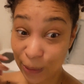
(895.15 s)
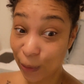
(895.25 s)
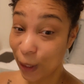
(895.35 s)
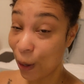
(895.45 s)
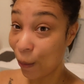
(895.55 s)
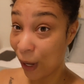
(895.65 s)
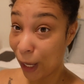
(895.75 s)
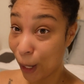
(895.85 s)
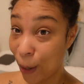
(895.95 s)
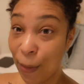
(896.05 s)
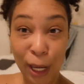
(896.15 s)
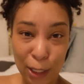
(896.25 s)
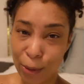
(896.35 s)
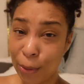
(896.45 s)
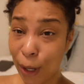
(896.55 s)
we're gonna wake up, but
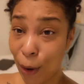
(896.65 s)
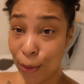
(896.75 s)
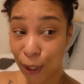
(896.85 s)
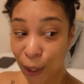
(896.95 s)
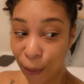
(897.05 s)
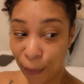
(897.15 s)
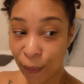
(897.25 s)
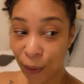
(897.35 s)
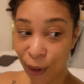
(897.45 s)
guess what we're gonna do?